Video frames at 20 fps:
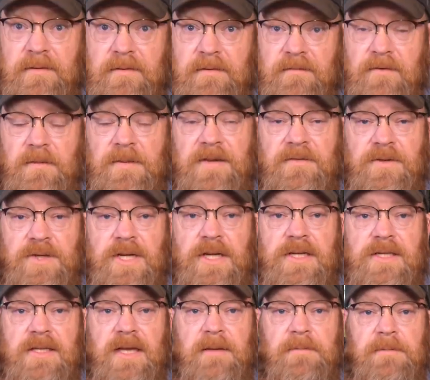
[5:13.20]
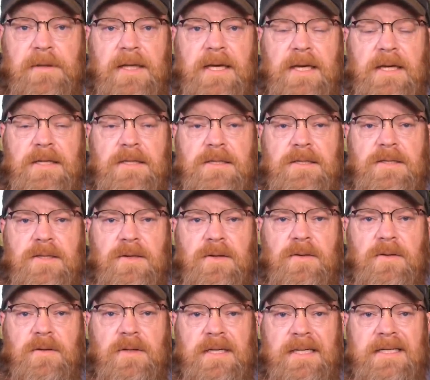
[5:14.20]
from the Virginia State Police
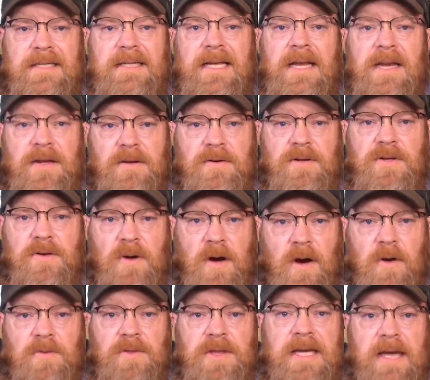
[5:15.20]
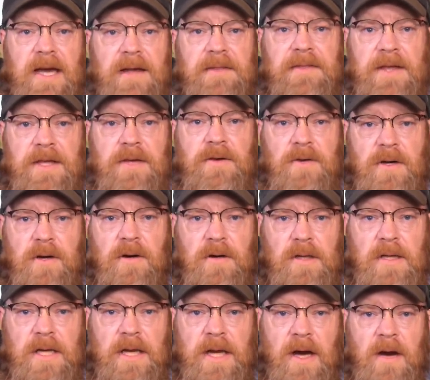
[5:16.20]
to continue to own the gun that you
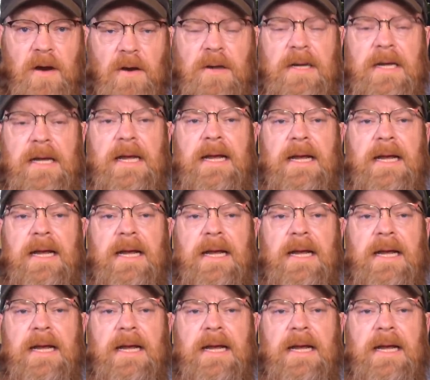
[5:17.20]
currently own